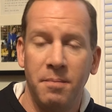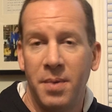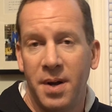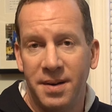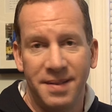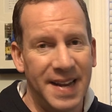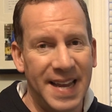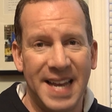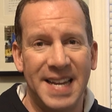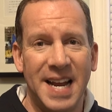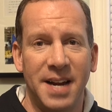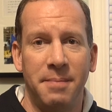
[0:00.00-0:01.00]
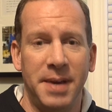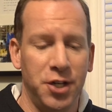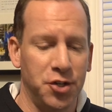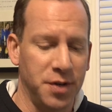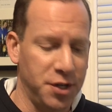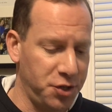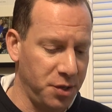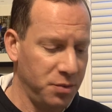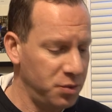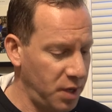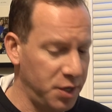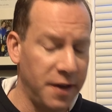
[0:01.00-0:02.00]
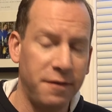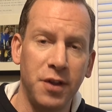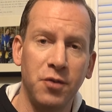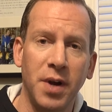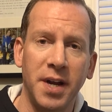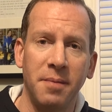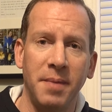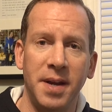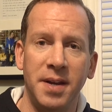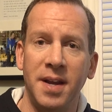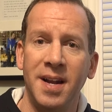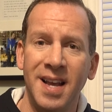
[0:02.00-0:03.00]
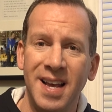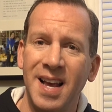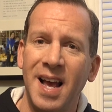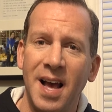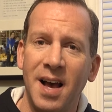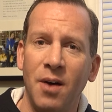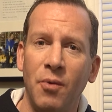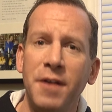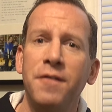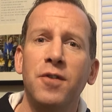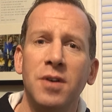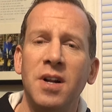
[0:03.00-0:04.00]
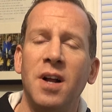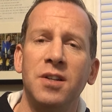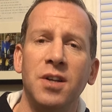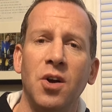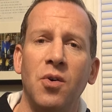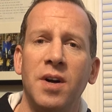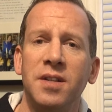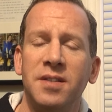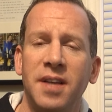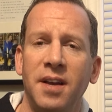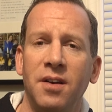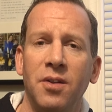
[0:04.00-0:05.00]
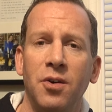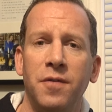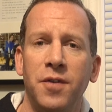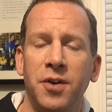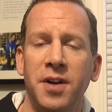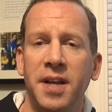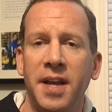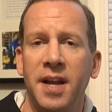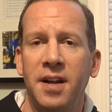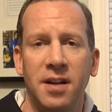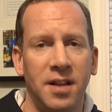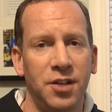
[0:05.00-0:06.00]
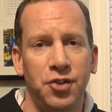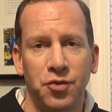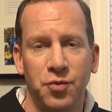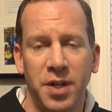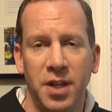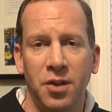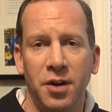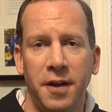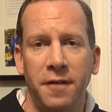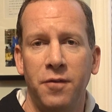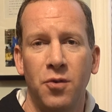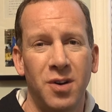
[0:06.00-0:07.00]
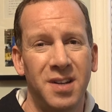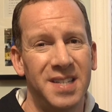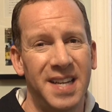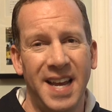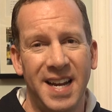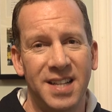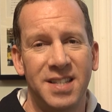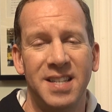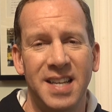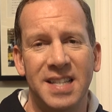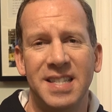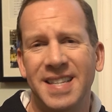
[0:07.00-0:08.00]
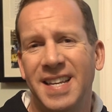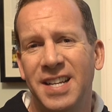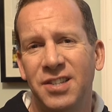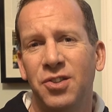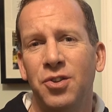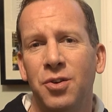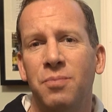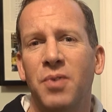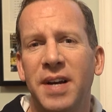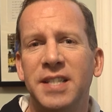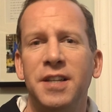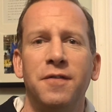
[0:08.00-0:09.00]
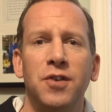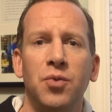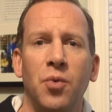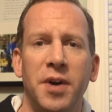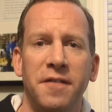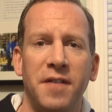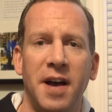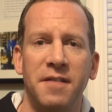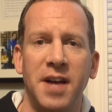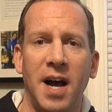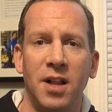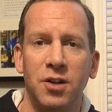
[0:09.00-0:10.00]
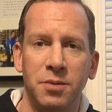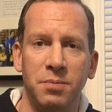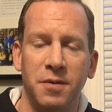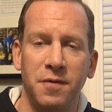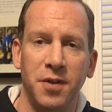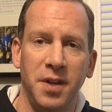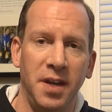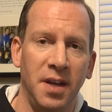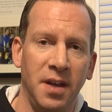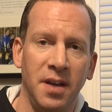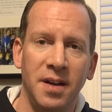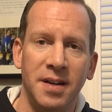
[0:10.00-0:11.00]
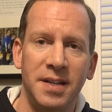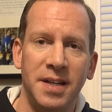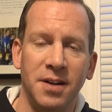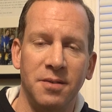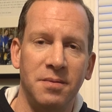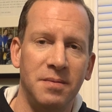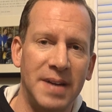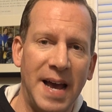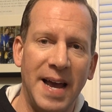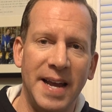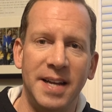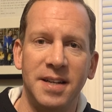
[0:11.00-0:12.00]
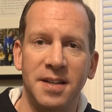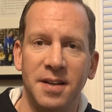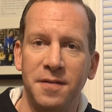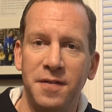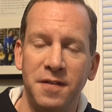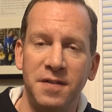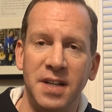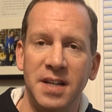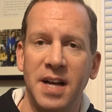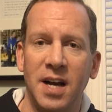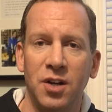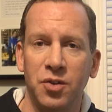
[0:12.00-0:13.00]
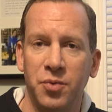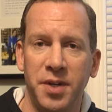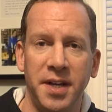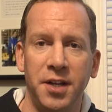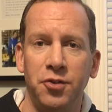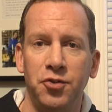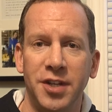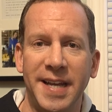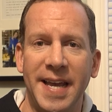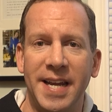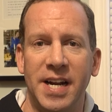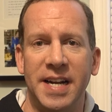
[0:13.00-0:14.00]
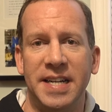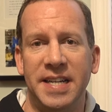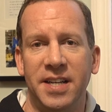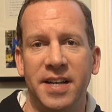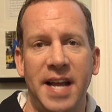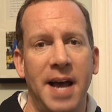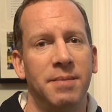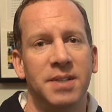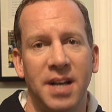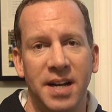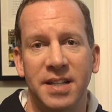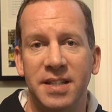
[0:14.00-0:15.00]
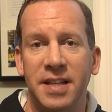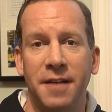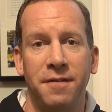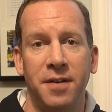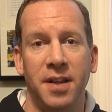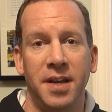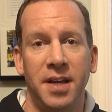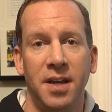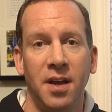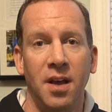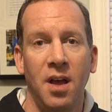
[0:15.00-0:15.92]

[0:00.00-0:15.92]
but again, not a major issue. So I definitely recommend it. Uh, wait for it not to go on sale though if you're going to get it, unless you're really looking for it, because again, it's it's it is a little pricey for twenty five dollars, but for the you know nine to fifteen dollars where you can usually get it on a deal on Amazon, it's definitely